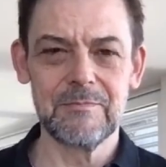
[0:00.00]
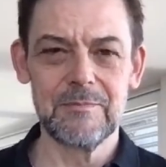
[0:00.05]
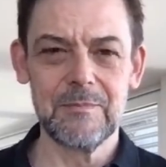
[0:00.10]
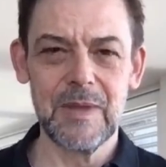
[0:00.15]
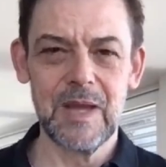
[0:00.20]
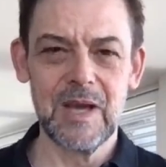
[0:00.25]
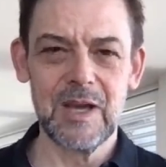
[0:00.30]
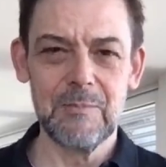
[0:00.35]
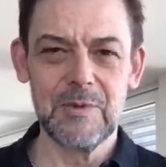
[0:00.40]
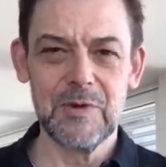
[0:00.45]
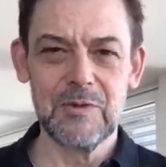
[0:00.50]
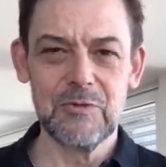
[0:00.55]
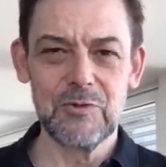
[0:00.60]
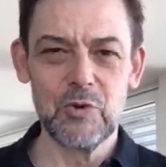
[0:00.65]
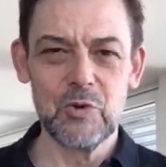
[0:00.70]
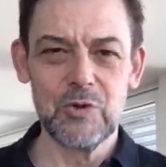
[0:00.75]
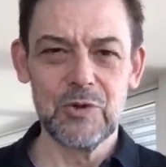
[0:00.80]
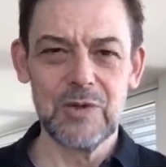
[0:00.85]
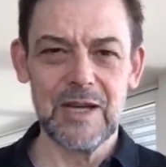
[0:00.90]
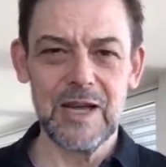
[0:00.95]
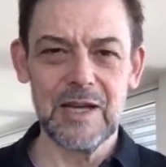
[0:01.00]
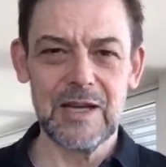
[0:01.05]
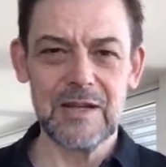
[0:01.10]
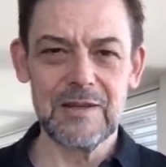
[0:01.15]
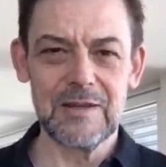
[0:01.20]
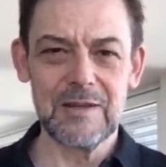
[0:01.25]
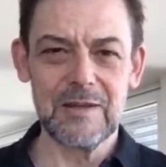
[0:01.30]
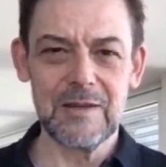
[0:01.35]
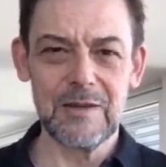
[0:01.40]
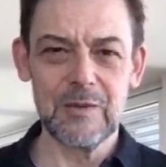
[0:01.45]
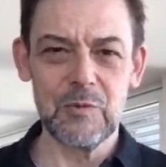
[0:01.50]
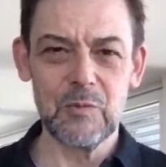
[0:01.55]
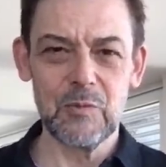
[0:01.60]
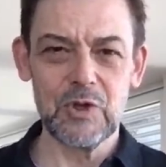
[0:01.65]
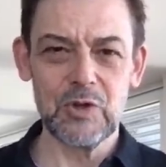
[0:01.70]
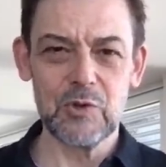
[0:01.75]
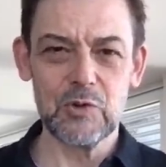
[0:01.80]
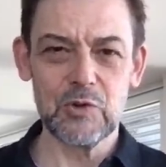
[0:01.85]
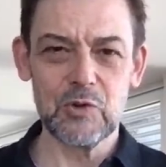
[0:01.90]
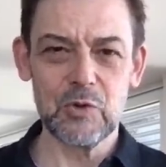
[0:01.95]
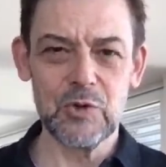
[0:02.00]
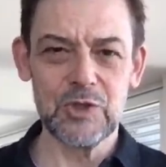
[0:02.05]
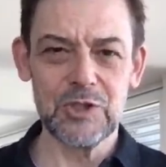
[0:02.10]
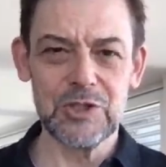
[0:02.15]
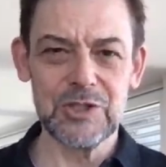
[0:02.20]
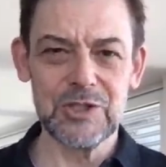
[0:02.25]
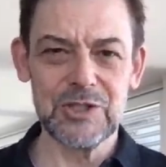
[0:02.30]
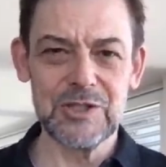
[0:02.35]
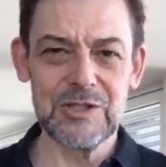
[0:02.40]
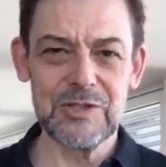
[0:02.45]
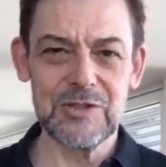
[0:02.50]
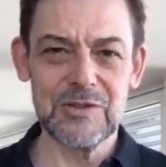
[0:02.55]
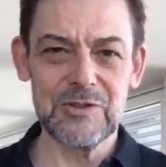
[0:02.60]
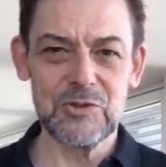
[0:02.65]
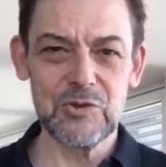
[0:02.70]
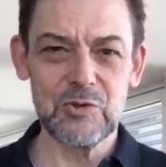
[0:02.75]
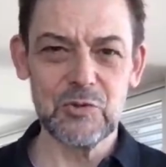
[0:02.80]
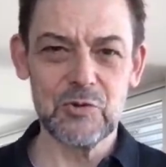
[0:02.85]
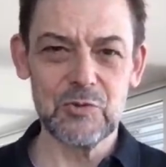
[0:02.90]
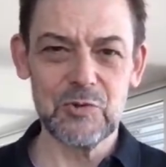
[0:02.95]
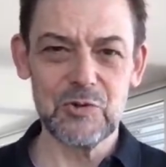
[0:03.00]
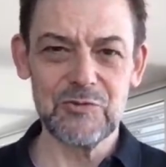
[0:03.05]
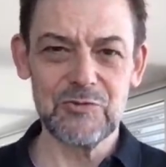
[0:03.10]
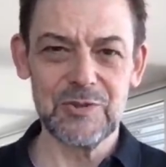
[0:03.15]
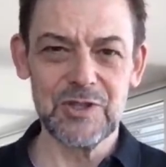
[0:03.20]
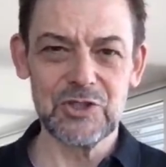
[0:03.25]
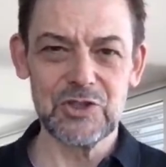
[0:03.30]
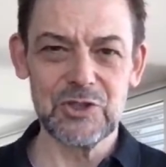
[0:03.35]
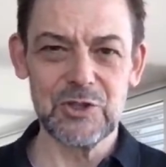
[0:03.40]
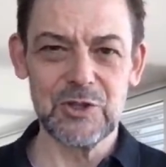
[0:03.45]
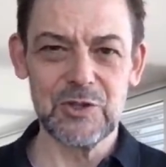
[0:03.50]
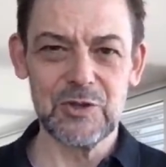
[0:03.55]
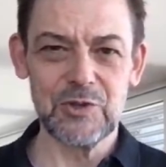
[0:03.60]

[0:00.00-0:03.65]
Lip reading: But before that, we will quickly do a refresher